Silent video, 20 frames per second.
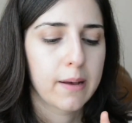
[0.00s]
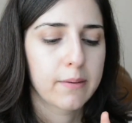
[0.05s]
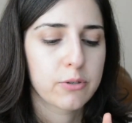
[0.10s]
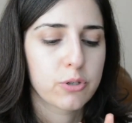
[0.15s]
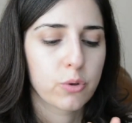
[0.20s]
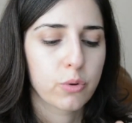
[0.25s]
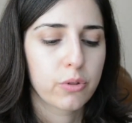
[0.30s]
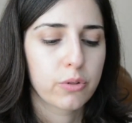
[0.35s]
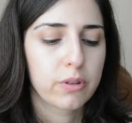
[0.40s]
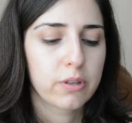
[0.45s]

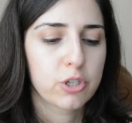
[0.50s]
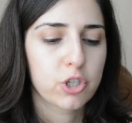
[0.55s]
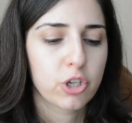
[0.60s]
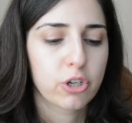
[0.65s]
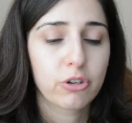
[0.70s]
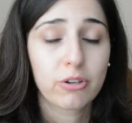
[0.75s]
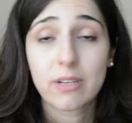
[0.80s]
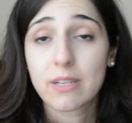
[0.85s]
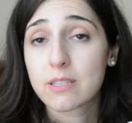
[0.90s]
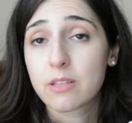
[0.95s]
So
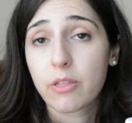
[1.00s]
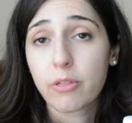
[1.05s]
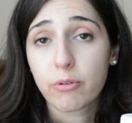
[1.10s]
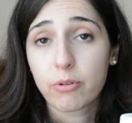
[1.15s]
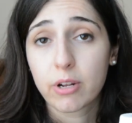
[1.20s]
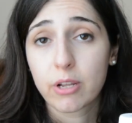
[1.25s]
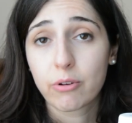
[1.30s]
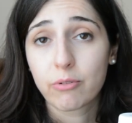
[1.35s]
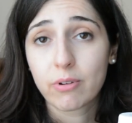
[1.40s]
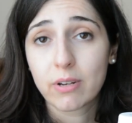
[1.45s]
sugar is the
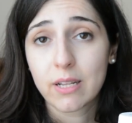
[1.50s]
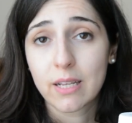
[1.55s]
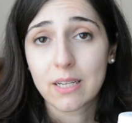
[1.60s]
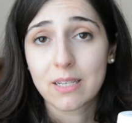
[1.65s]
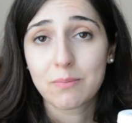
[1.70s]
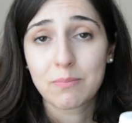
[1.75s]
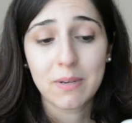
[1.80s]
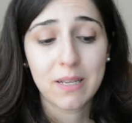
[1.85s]
third ingredient,